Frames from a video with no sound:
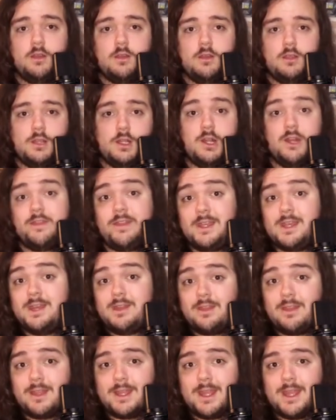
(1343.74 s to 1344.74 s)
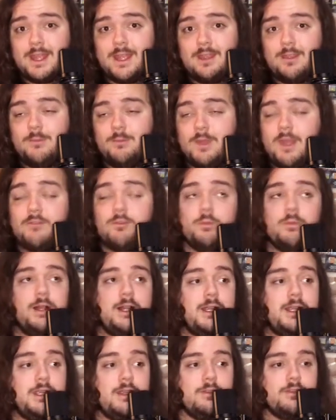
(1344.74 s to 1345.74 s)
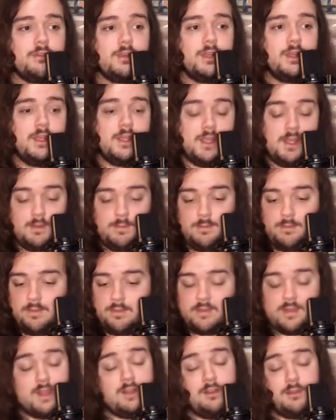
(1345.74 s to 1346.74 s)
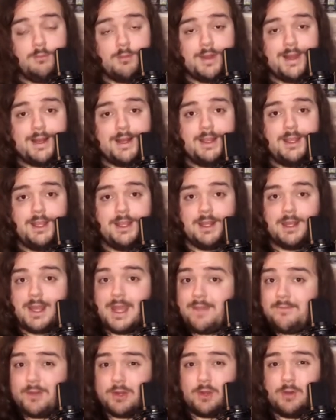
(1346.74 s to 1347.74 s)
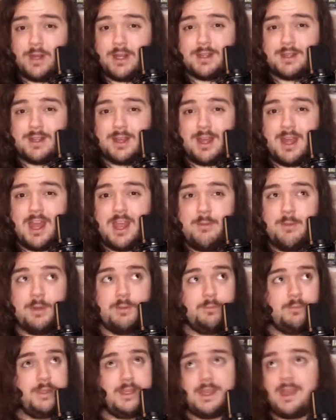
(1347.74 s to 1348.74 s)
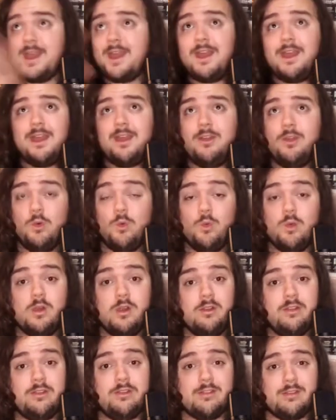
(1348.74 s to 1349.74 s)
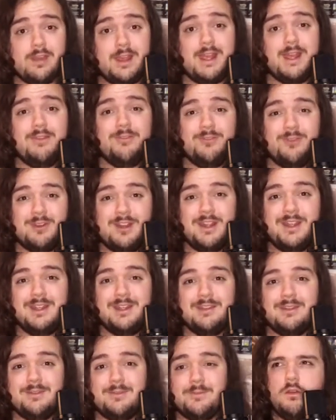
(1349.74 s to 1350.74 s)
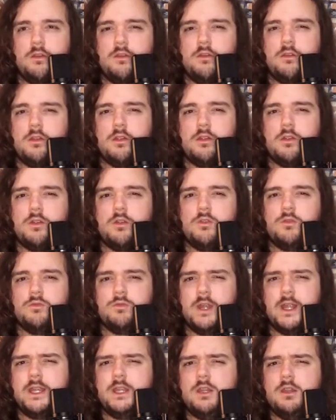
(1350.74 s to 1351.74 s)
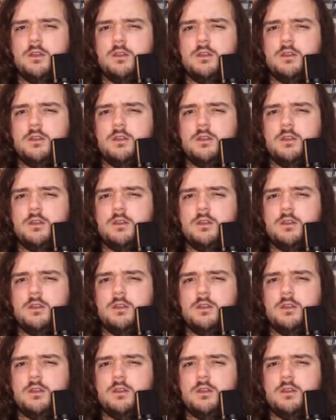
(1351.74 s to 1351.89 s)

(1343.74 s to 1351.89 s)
You know, at the end of the game, everybody is eh, celebrating and having a great time, and yay, the world is saved, right? Right?